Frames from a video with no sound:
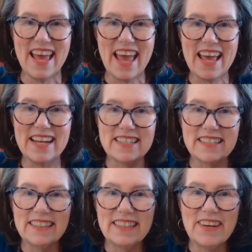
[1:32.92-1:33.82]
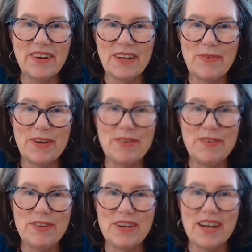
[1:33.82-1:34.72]
And it's literally where you
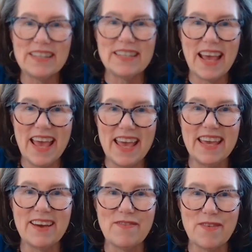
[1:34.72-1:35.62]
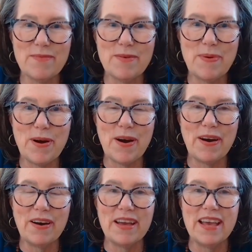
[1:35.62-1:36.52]
just hang from a
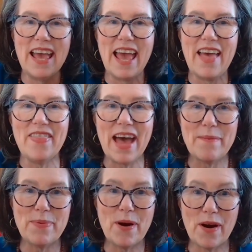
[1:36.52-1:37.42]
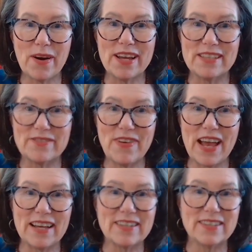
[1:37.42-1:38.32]
bar. And that bar is
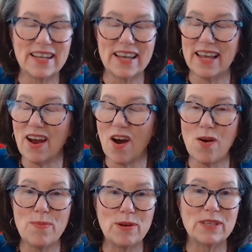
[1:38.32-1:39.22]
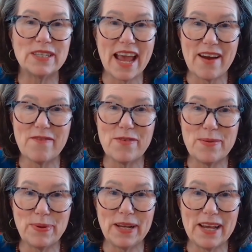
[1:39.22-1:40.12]
found in almost every
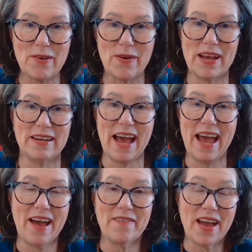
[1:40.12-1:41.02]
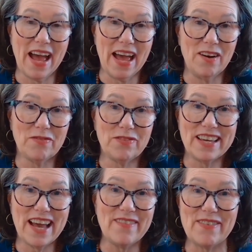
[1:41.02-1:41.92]
playground. I don't think
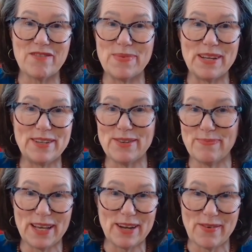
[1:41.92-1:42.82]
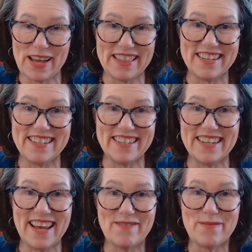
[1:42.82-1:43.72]
I've ever been to a playground that didn't
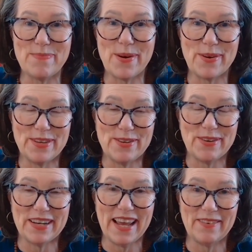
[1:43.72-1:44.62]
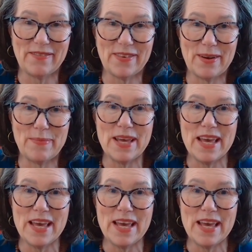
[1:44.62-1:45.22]
have a bar that you could hang from.